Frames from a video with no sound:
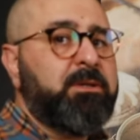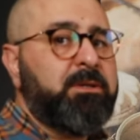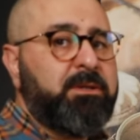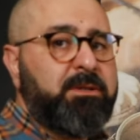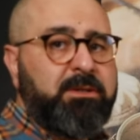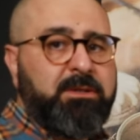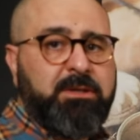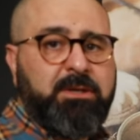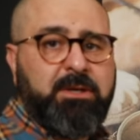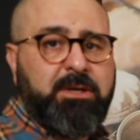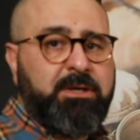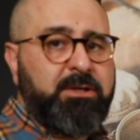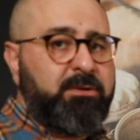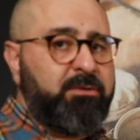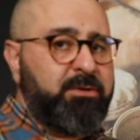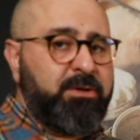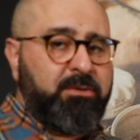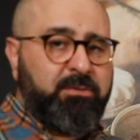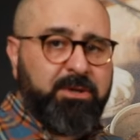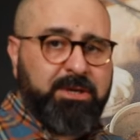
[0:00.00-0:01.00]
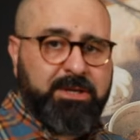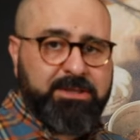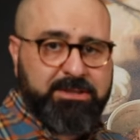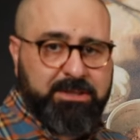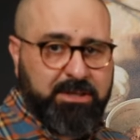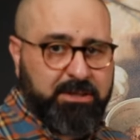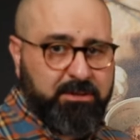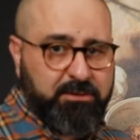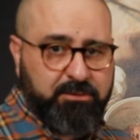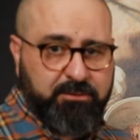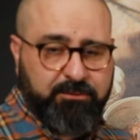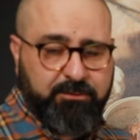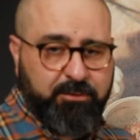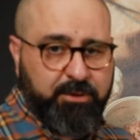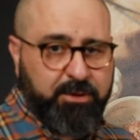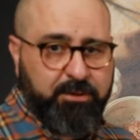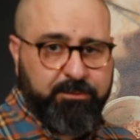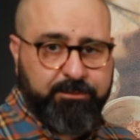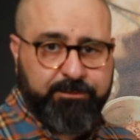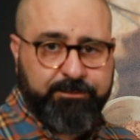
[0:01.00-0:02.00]
I don't know what else I could do
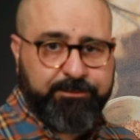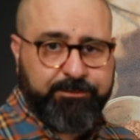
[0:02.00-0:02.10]
for you.